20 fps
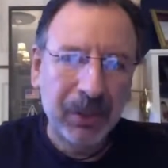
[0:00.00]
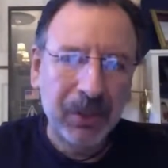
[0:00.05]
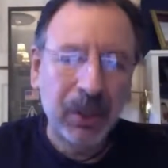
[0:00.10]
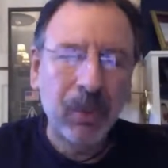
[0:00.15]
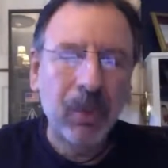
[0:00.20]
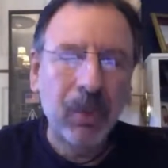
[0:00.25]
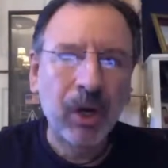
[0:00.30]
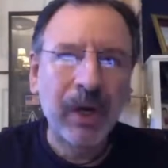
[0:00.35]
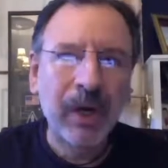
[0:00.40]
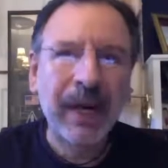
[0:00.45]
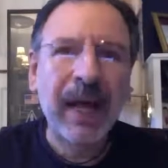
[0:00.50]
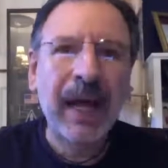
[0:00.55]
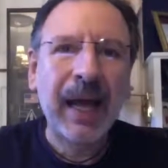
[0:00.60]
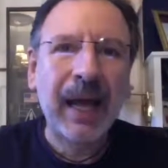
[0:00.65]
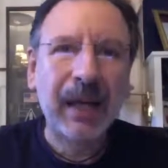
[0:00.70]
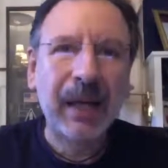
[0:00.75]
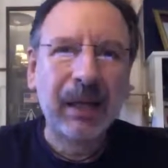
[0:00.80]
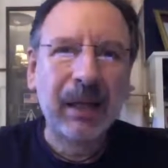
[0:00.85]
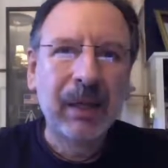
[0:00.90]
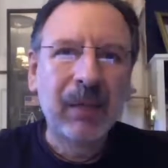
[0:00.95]
So we're
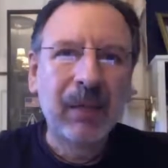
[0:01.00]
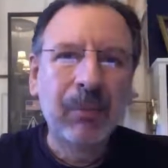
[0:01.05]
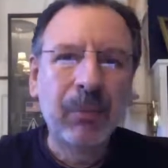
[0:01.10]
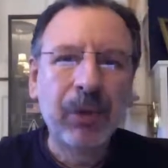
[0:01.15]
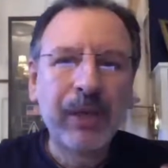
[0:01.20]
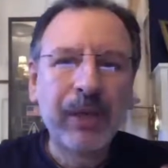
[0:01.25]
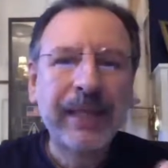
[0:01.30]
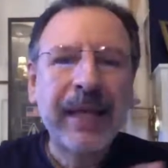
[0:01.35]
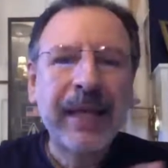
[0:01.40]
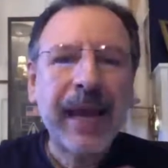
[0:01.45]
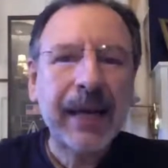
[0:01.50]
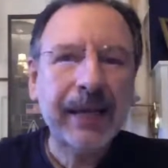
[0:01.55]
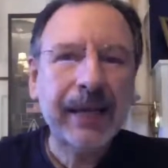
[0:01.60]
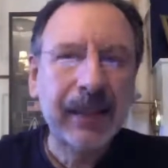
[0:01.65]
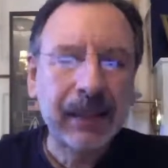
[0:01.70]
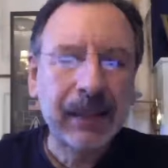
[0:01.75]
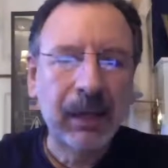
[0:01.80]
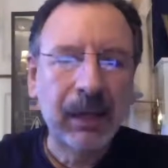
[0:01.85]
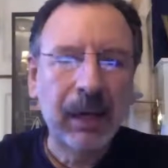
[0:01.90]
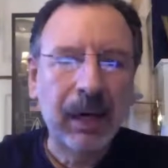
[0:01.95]
not
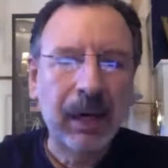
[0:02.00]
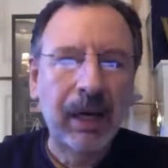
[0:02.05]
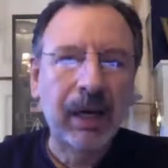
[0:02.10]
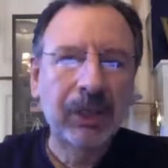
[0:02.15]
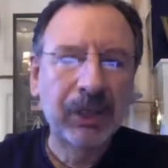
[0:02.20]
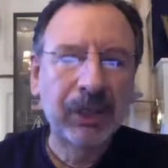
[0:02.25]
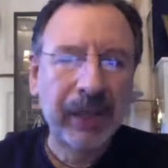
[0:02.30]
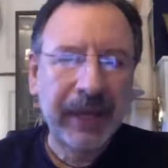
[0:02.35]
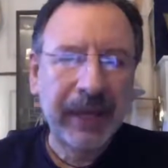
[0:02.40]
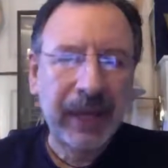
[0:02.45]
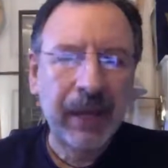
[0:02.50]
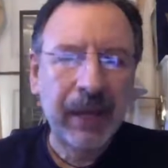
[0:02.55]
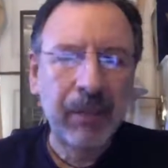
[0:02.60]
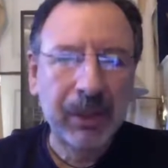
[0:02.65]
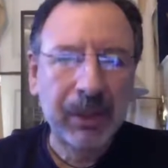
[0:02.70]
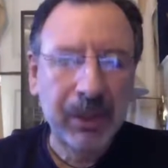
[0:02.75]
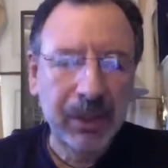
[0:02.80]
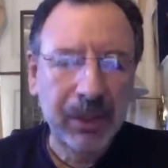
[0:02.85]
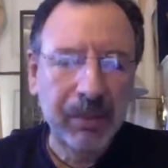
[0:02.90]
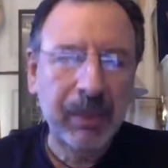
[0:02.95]
protecting the large
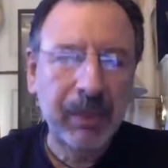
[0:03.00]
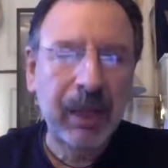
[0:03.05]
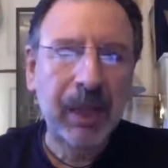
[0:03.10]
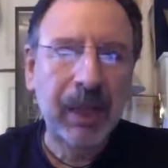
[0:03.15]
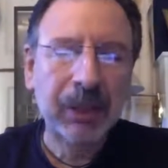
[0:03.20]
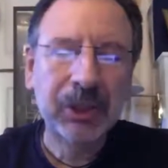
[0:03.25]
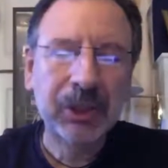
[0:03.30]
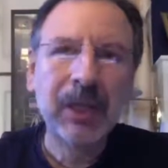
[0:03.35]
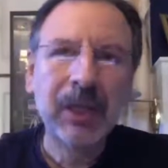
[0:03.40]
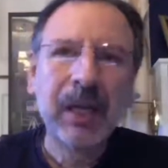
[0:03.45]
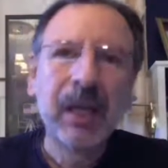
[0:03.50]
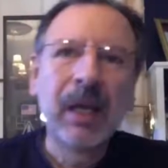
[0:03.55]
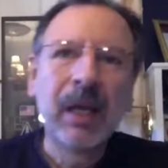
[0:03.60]
incumbents as much.